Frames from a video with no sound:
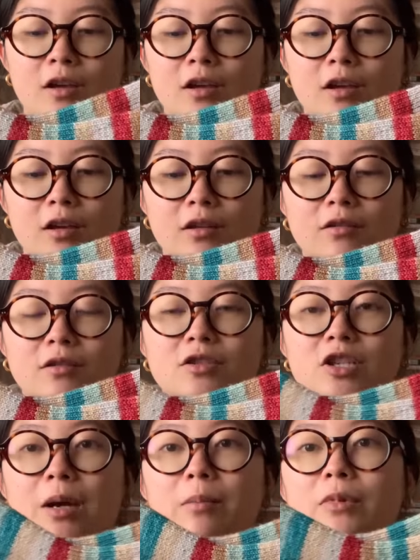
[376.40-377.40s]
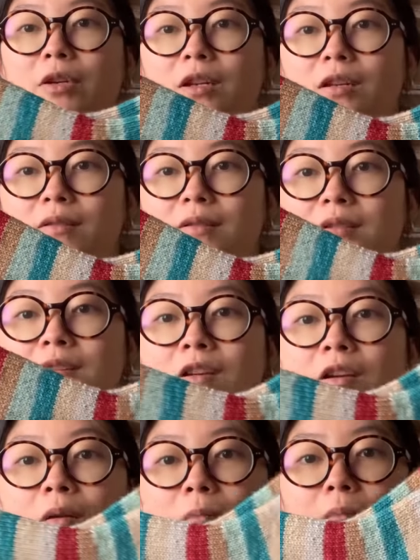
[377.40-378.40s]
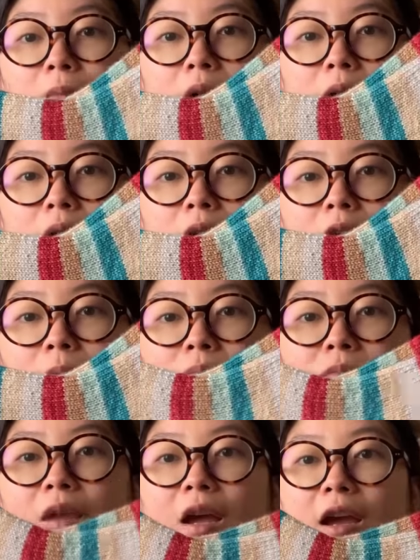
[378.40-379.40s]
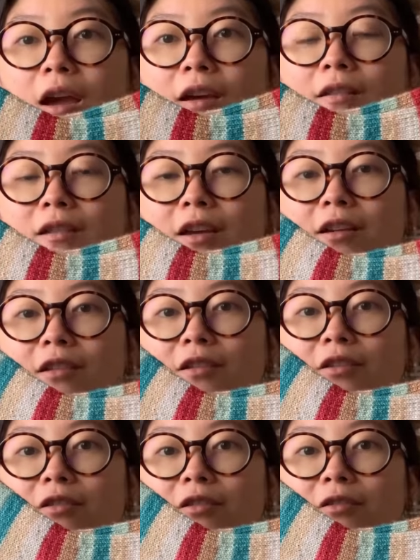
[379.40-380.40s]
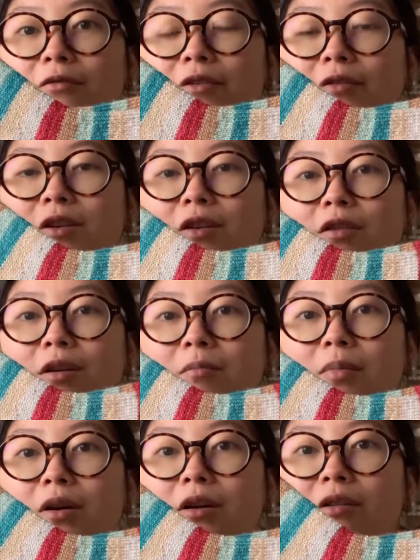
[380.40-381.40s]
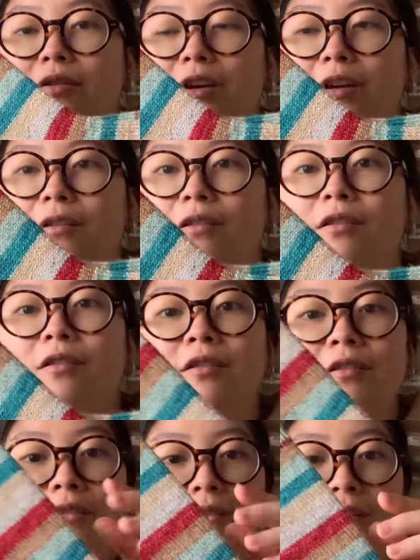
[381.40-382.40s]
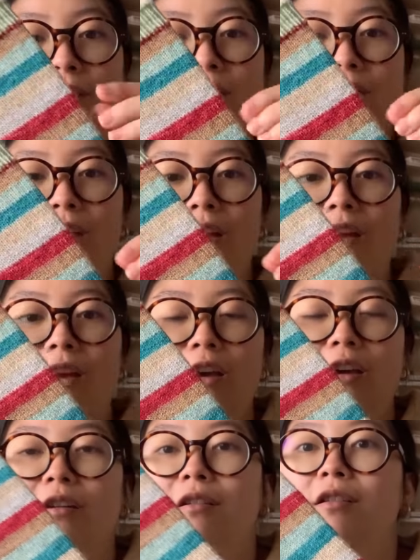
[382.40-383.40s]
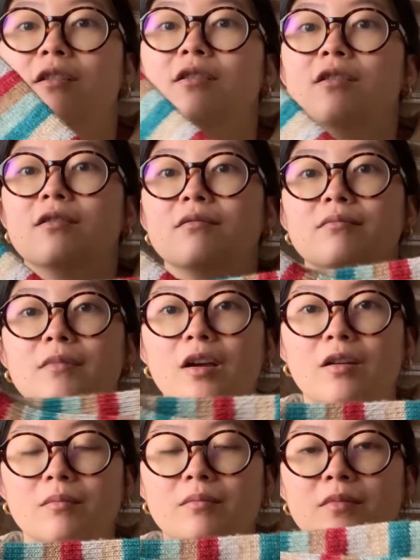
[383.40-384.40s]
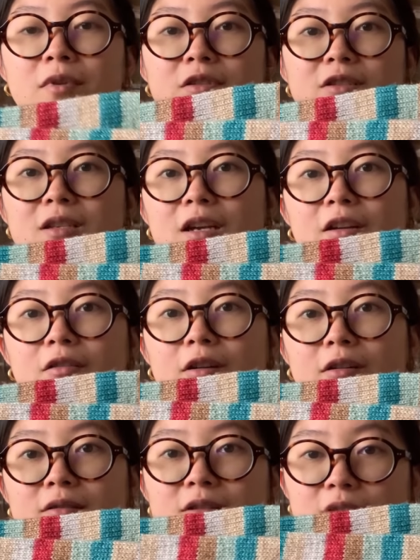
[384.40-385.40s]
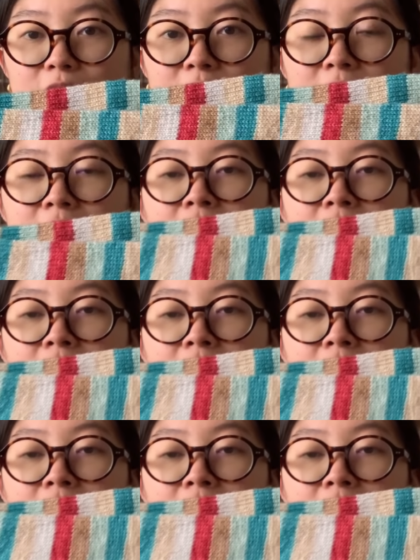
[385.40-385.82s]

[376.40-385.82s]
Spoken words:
in Japanese. But I had like a little 50-gram ball that I had just lying around, so